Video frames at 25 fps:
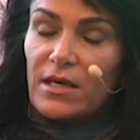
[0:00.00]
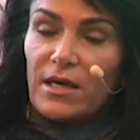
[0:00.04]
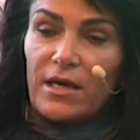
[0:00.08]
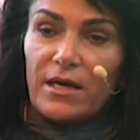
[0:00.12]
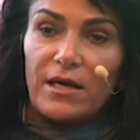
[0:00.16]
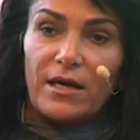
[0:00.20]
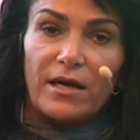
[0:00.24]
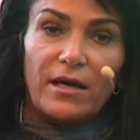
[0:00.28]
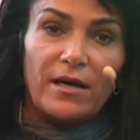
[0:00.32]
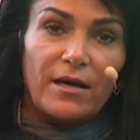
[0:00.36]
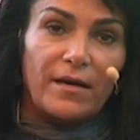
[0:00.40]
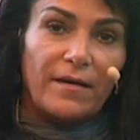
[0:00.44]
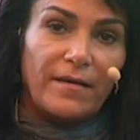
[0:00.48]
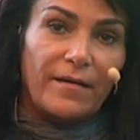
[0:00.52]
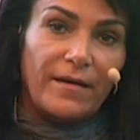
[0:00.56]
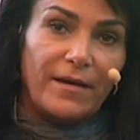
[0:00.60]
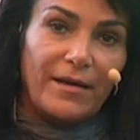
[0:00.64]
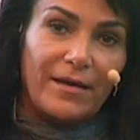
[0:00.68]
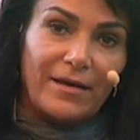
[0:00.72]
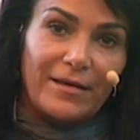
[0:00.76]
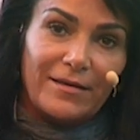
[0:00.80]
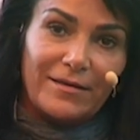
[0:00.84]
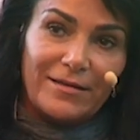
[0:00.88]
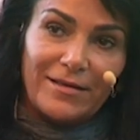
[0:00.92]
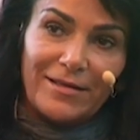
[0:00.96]

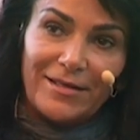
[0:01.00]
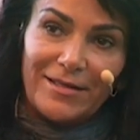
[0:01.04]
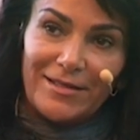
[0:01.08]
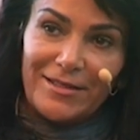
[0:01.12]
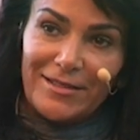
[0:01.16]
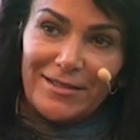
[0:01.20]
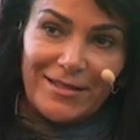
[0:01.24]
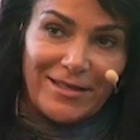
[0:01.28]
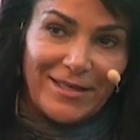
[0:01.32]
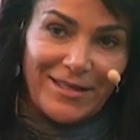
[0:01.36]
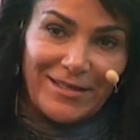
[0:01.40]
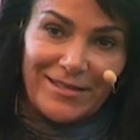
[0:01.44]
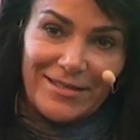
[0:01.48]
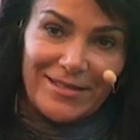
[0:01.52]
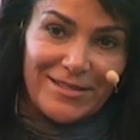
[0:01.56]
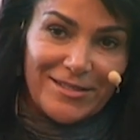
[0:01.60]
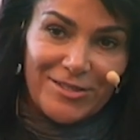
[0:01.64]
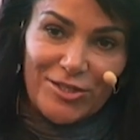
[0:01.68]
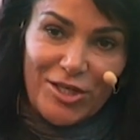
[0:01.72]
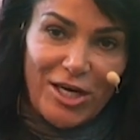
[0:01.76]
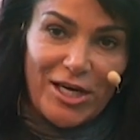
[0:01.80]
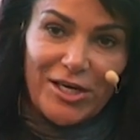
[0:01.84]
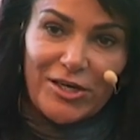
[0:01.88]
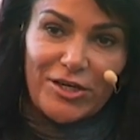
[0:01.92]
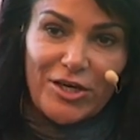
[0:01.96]
and in
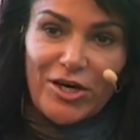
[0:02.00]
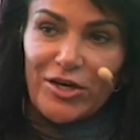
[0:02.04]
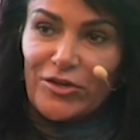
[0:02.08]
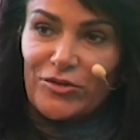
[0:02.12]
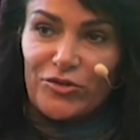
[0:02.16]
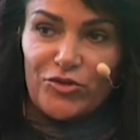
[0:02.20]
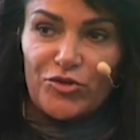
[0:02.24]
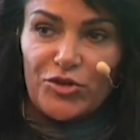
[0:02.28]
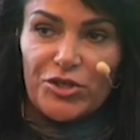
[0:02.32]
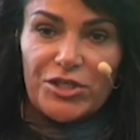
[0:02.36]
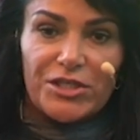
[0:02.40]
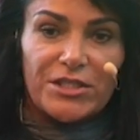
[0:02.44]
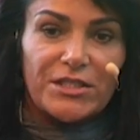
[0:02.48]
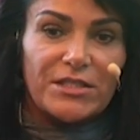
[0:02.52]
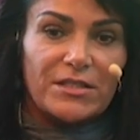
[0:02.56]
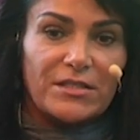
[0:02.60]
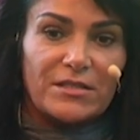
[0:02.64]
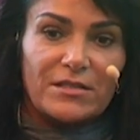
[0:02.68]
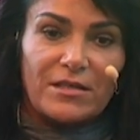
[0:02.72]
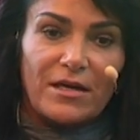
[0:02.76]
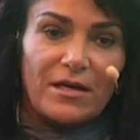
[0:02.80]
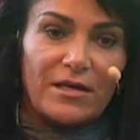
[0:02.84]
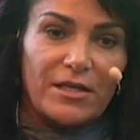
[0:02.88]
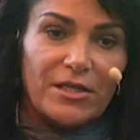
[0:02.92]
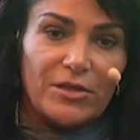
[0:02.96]
entire
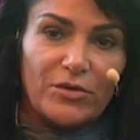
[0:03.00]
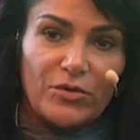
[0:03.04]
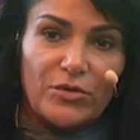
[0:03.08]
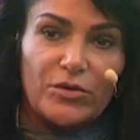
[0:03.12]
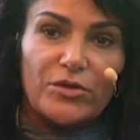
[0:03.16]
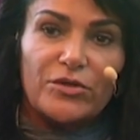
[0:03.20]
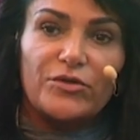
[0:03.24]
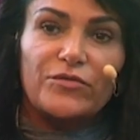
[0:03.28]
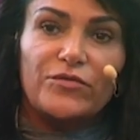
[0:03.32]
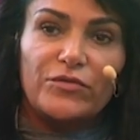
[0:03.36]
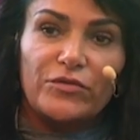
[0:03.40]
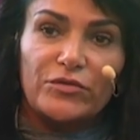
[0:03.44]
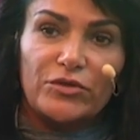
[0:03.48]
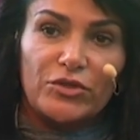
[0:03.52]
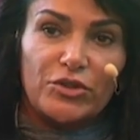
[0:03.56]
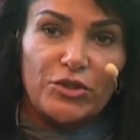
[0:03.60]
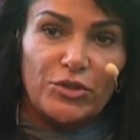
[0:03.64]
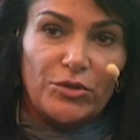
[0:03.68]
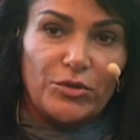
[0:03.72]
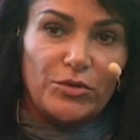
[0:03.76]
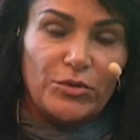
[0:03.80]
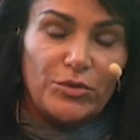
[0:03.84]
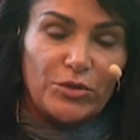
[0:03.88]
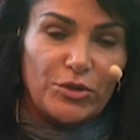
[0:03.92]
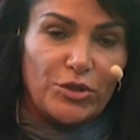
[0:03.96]
countries, in order
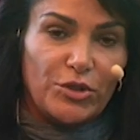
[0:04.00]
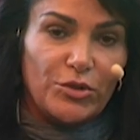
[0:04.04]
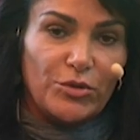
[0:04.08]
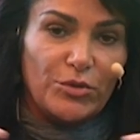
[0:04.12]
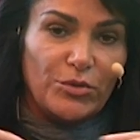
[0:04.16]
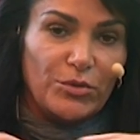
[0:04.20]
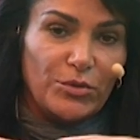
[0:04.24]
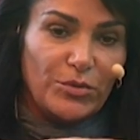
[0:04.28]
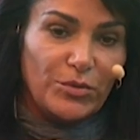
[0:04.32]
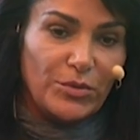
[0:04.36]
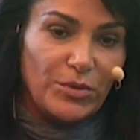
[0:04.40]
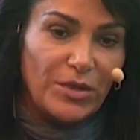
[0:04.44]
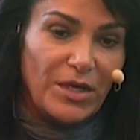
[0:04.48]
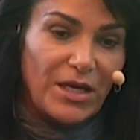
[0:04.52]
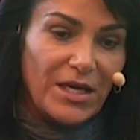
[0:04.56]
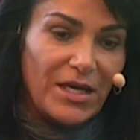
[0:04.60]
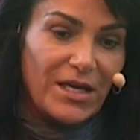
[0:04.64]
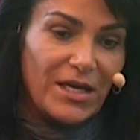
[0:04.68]
to